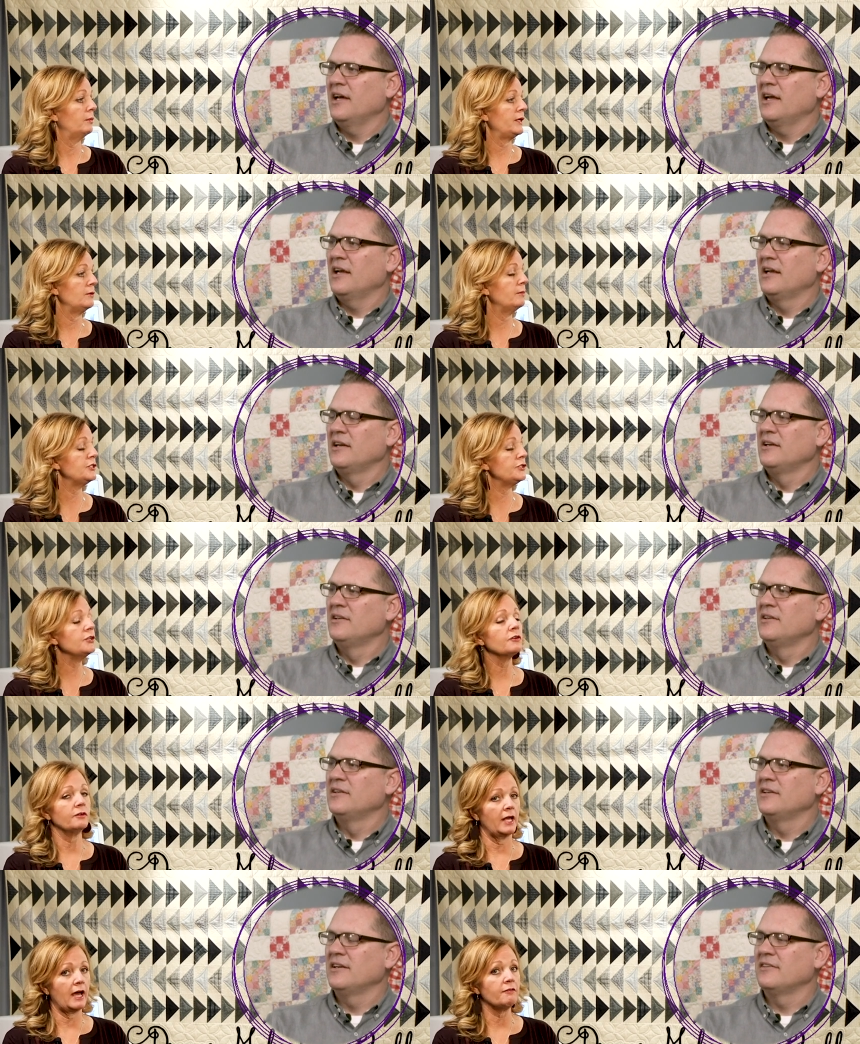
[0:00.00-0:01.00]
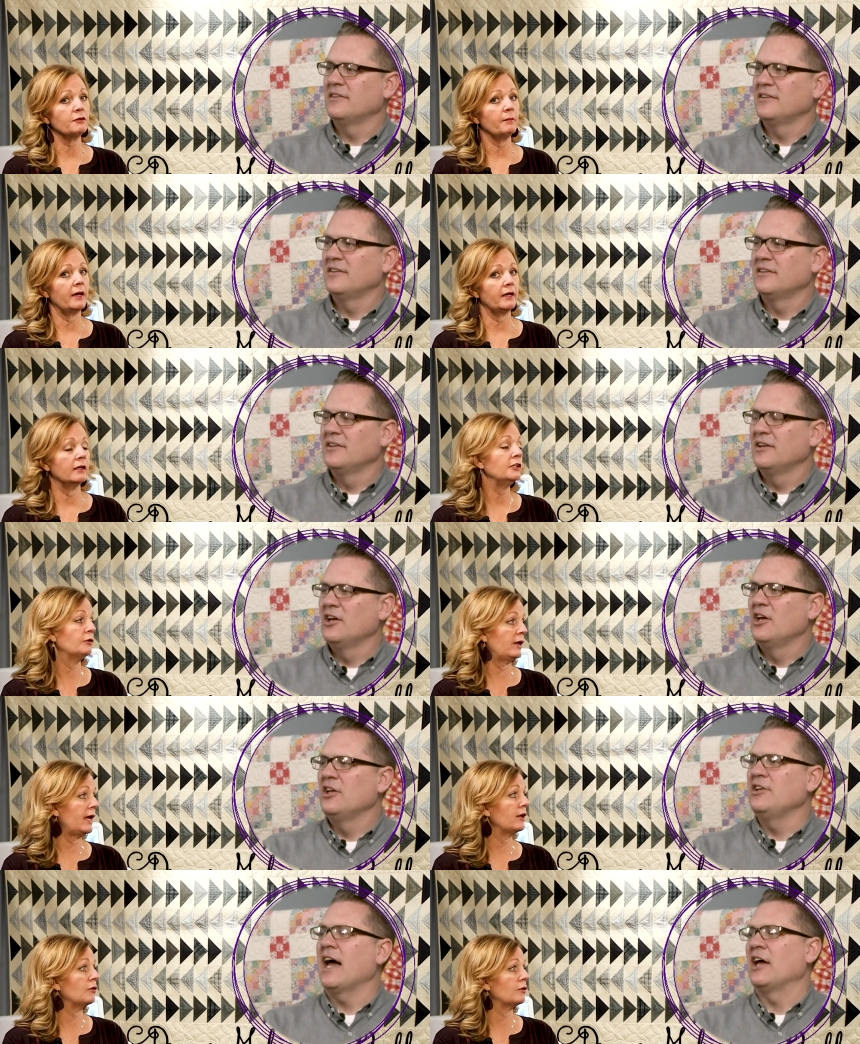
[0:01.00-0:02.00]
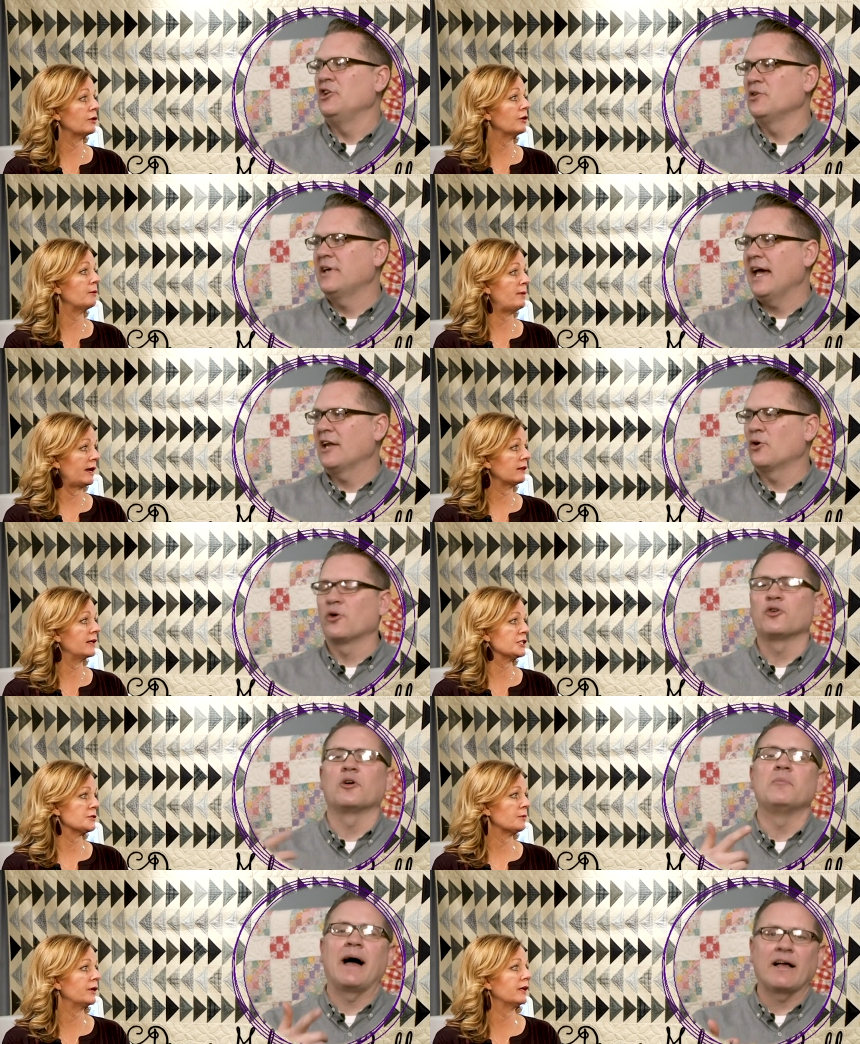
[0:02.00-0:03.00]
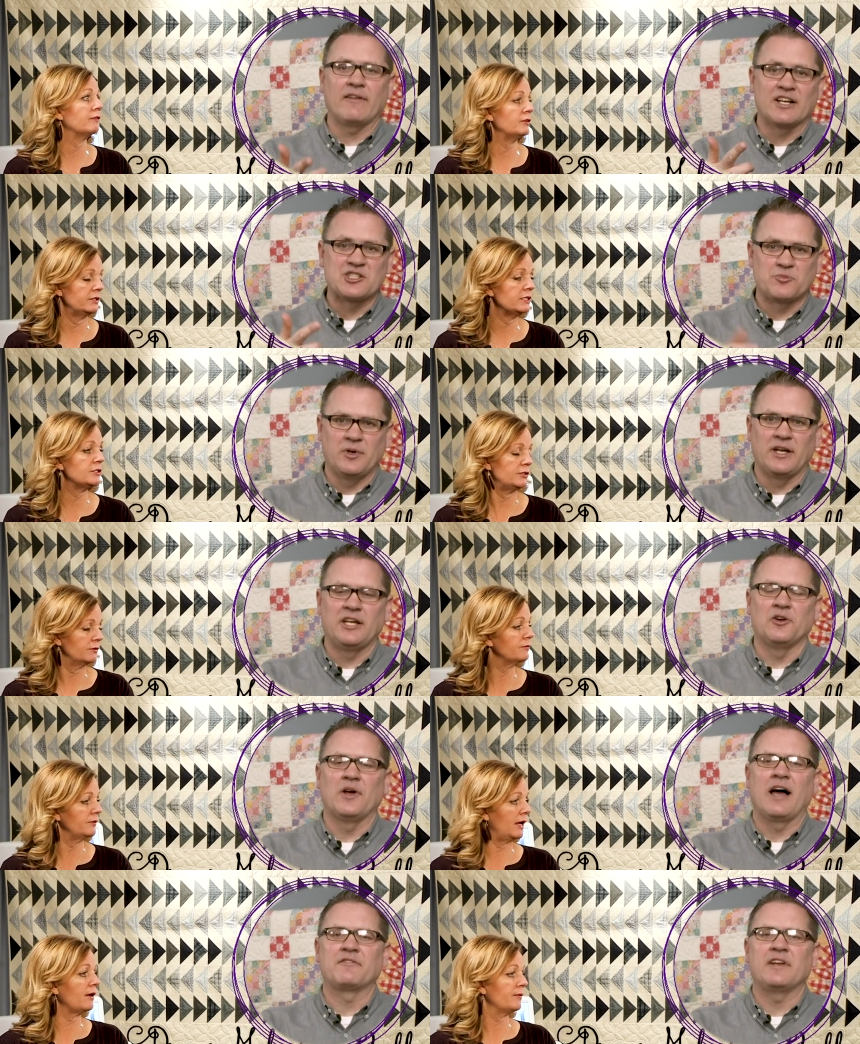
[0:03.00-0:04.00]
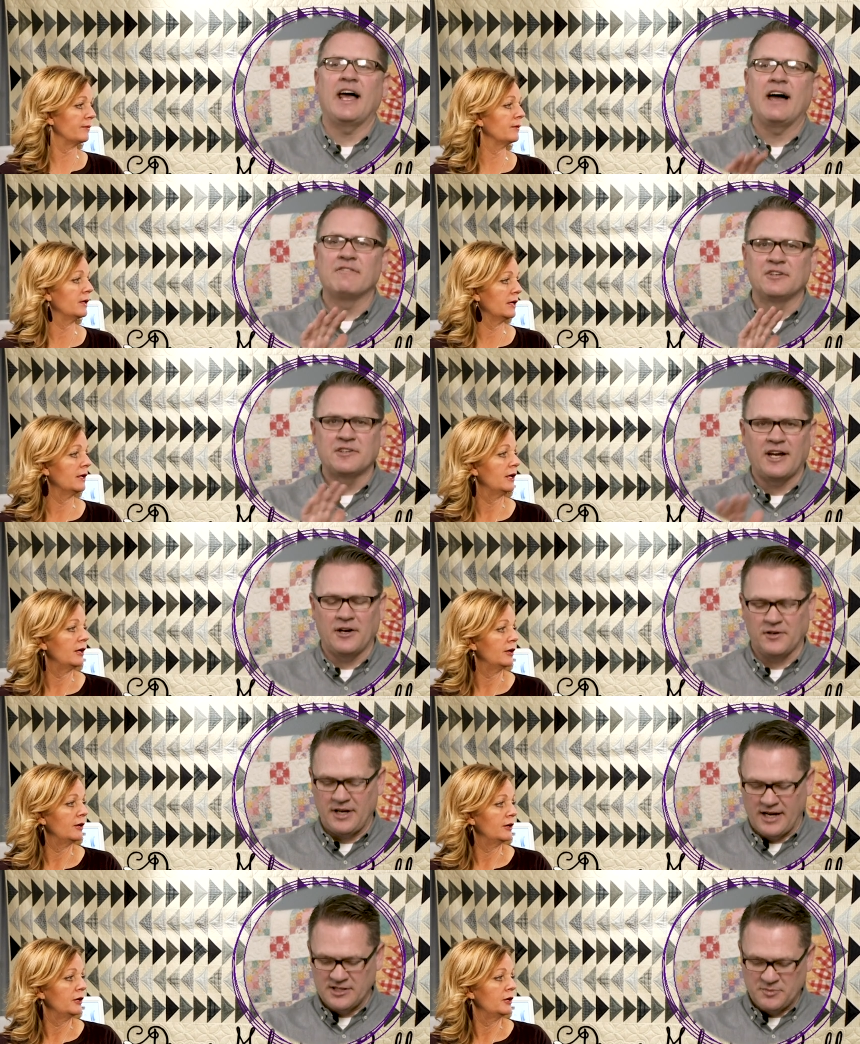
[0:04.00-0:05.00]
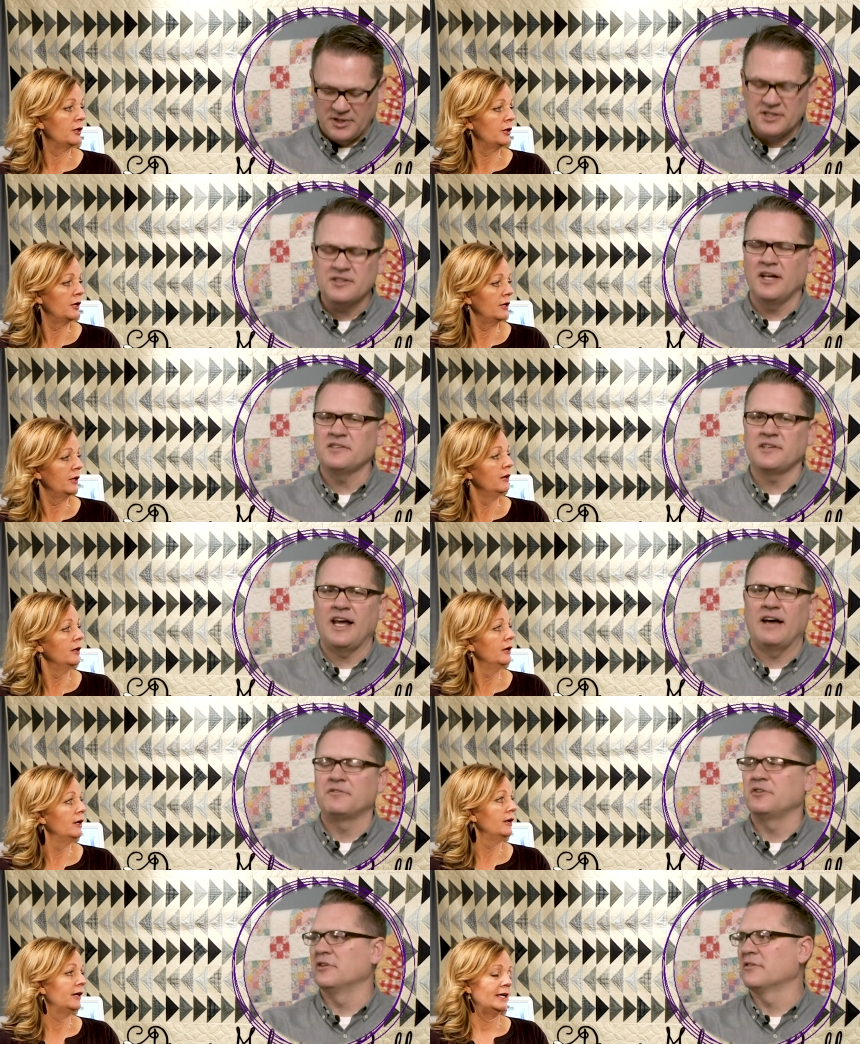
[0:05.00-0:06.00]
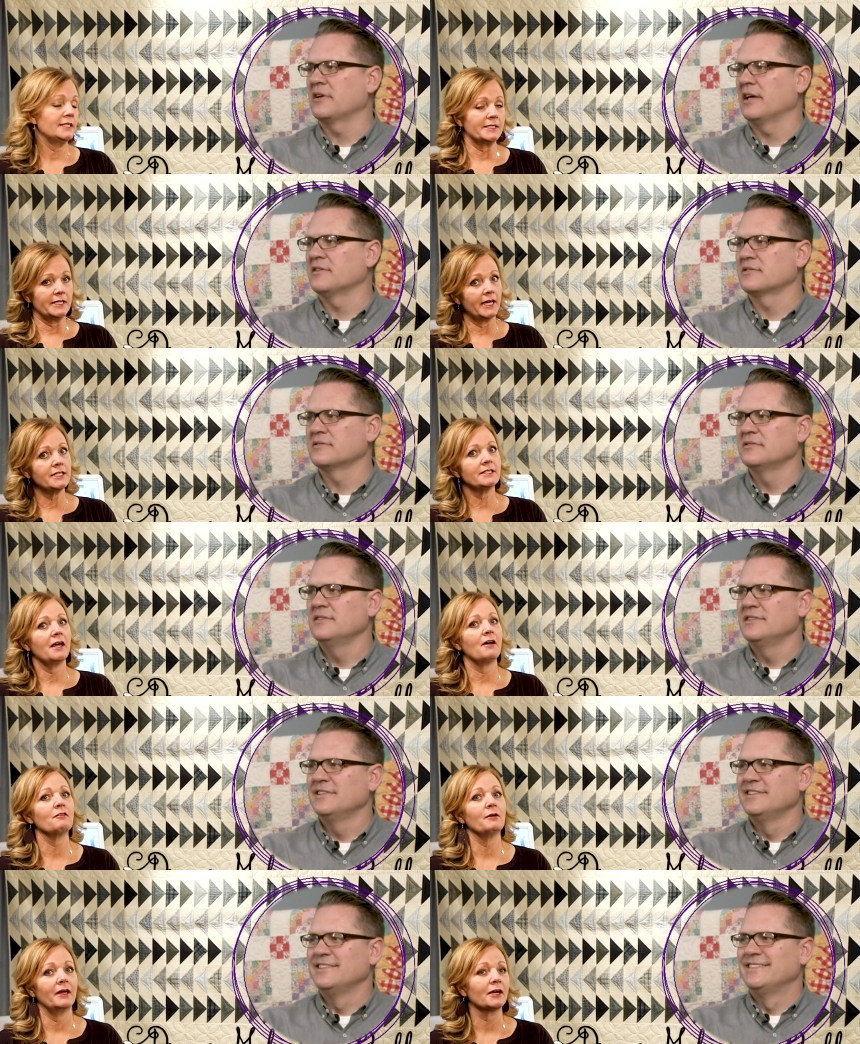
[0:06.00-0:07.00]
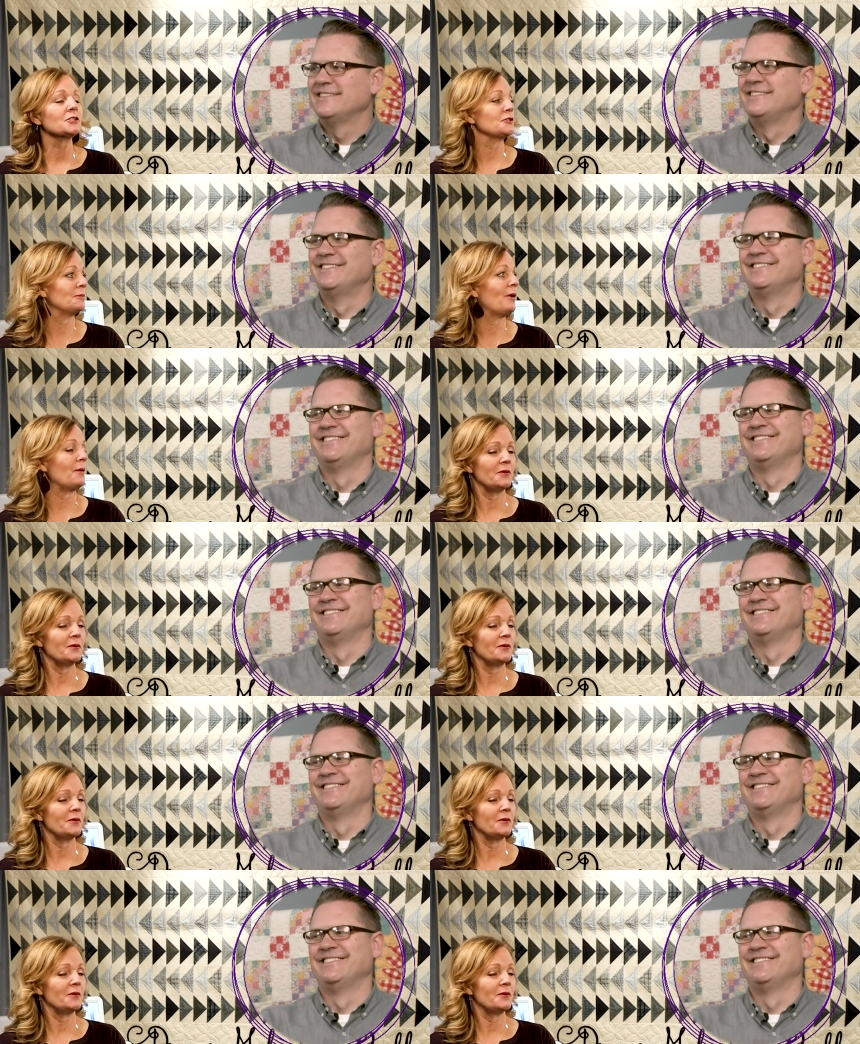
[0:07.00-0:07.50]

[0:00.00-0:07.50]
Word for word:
Speaker 1: But you don't have to buy it. You can
Speaker 2: order a backlash spring. Yeah, you can order a backlash spring. You don't have to have an entire case, but it's nice to have
Speaker 1: two. It's nice to have an extra bobbin